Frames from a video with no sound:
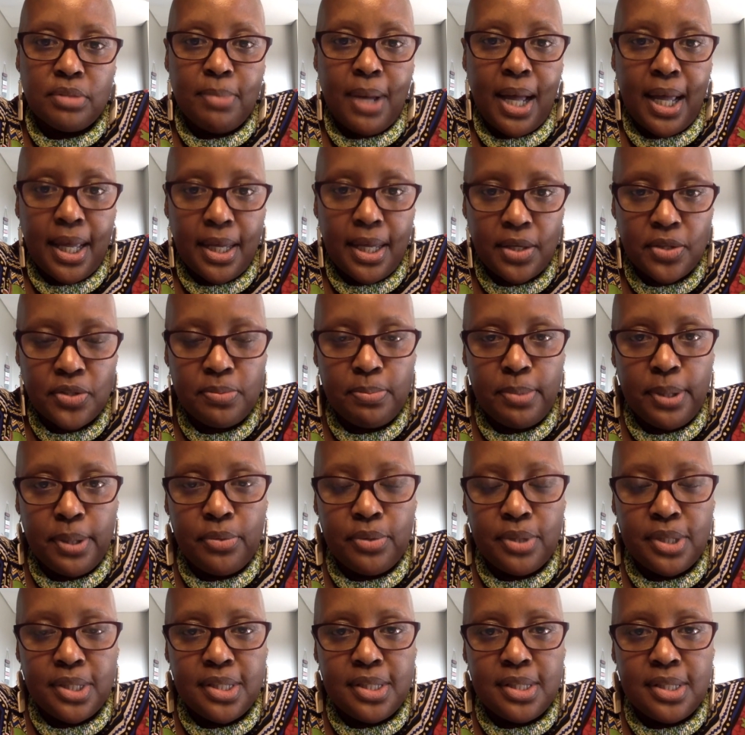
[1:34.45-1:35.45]
my
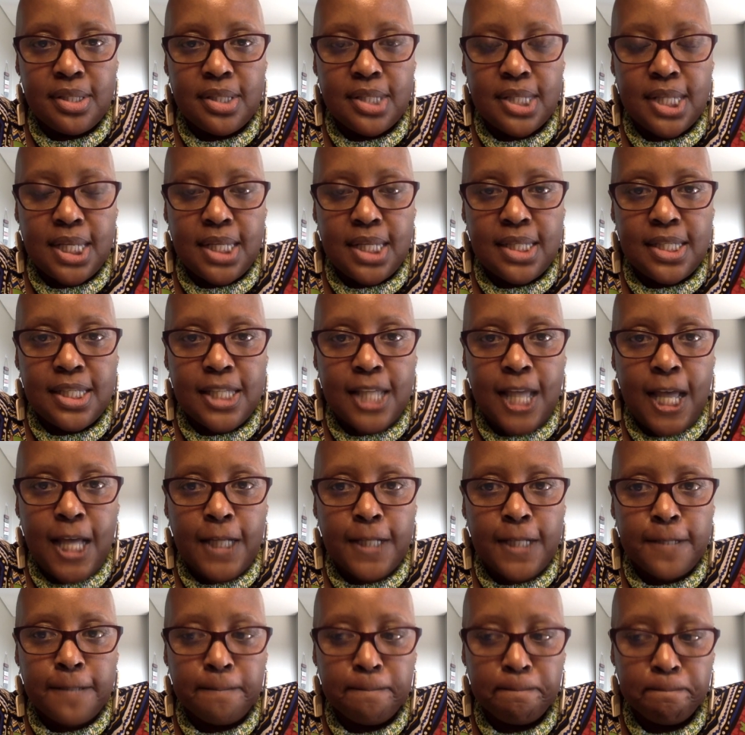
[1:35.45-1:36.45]
experiences is
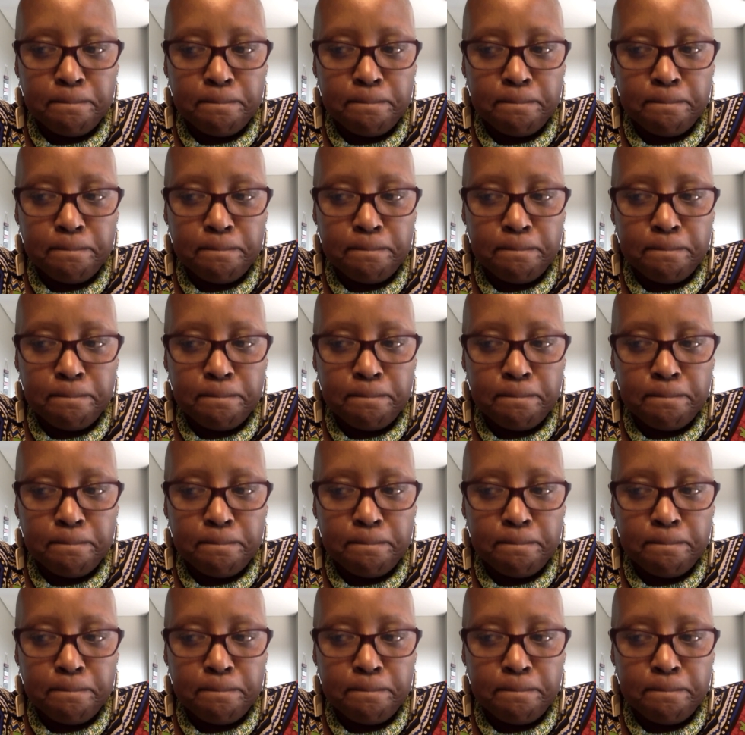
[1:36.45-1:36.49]
that